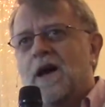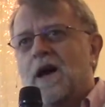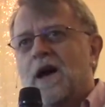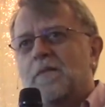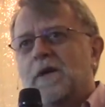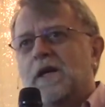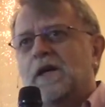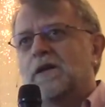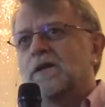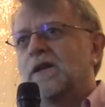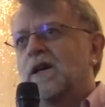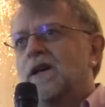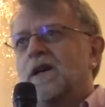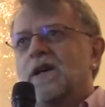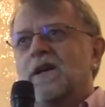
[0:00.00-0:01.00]
I mean,
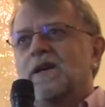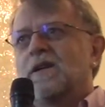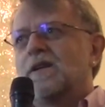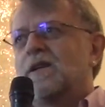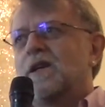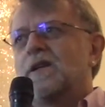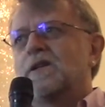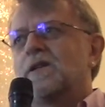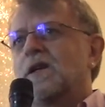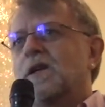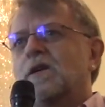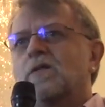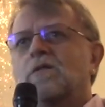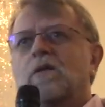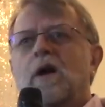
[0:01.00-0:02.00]
these
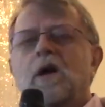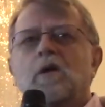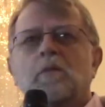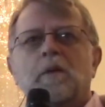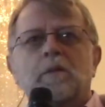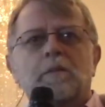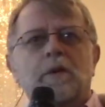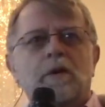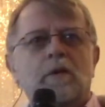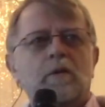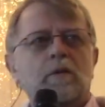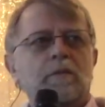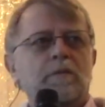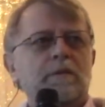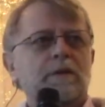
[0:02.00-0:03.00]
incredible
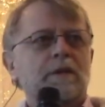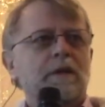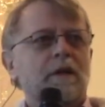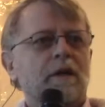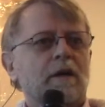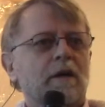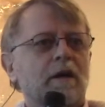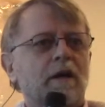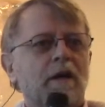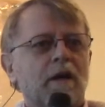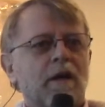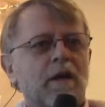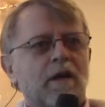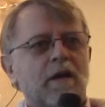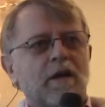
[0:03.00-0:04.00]
poems. Uh,
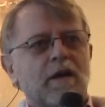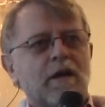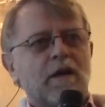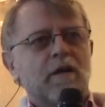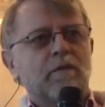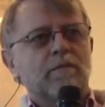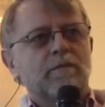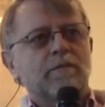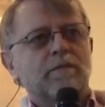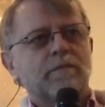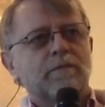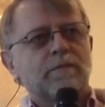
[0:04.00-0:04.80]
um,